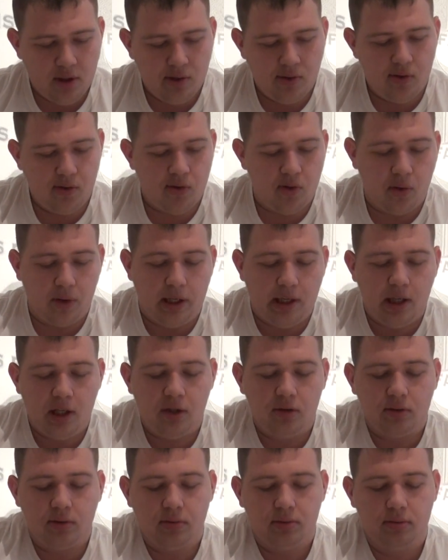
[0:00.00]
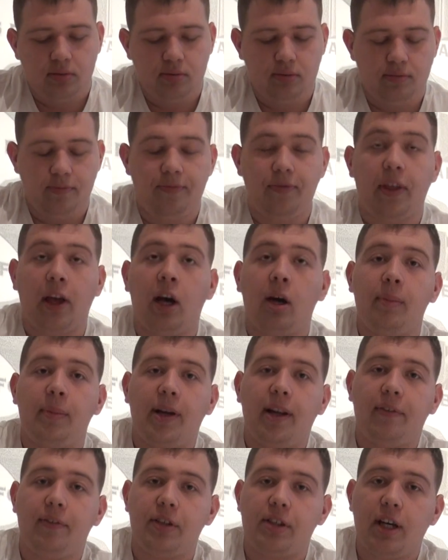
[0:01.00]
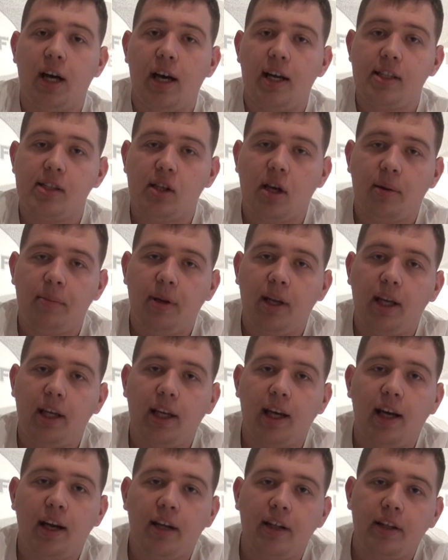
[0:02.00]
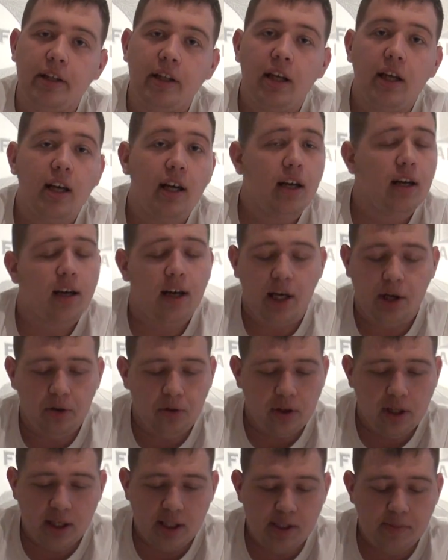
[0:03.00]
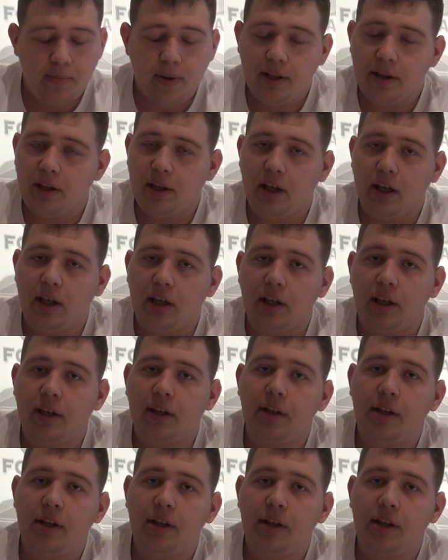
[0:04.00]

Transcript: So now, if the helmet ever dies on me again, I don't gotta spend the